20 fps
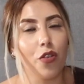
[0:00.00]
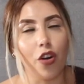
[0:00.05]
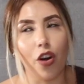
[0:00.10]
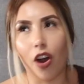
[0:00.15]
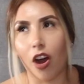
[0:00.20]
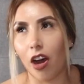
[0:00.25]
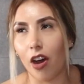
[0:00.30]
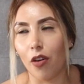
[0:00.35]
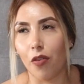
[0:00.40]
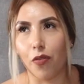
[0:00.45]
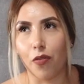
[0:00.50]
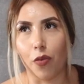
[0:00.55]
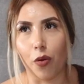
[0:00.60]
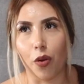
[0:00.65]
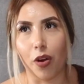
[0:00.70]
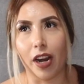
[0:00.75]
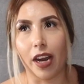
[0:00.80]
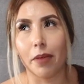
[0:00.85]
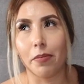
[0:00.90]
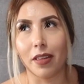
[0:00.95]
Overall
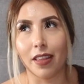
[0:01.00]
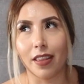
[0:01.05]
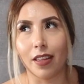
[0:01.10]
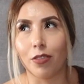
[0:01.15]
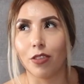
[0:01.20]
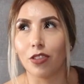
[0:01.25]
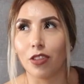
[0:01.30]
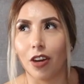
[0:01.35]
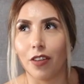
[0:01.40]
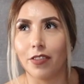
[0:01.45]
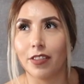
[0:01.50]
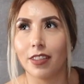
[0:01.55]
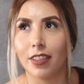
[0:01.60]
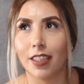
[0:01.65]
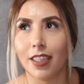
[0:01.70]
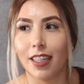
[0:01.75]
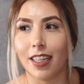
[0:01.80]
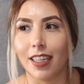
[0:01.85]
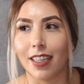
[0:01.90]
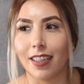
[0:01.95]
4. I mean, there was
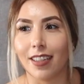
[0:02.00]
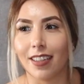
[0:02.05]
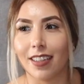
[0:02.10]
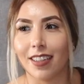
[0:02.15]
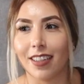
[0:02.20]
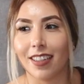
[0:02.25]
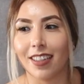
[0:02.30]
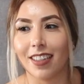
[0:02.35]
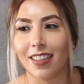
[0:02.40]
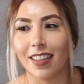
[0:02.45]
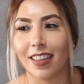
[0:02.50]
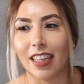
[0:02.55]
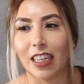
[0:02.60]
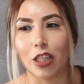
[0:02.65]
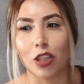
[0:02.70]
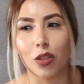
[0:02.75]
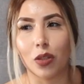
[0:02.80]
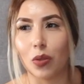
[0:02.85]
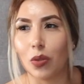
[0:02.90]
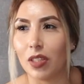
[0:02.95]
obviously like
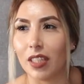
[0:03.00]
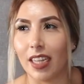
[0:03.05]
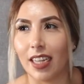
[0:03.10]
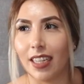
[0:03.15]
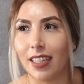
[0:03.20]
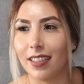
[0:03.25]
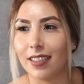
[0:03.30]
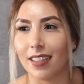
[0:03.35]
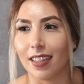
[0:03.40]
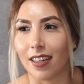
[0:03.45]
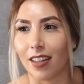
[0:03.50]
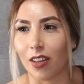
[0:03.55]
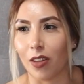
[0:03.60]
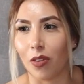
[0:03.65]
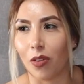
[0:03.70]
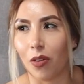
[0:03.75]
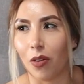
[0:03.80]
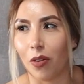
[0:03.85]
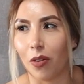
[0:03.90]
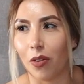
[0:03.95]
2 days out of the
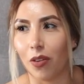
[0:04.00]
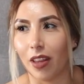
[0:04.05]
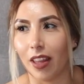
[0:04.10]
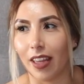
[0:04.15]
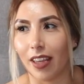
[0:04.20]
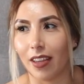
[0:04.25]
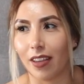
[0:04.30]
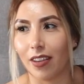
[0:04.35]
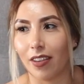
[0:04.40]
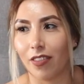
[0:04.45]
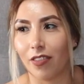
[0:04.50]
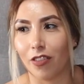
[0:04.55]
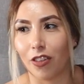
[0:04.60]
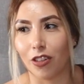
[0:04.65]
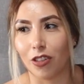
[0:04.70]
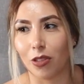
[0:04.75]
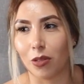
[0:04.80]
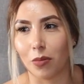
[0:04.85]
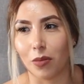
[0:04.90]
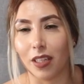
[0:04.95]
whole like
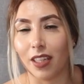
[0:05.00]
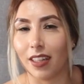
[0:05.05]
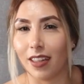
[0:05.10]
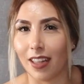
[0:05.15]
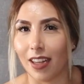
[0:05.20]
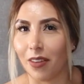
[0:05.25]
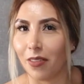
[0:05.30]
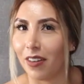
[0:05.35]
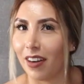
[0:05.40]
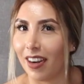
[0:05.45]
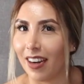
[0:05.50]
first week that were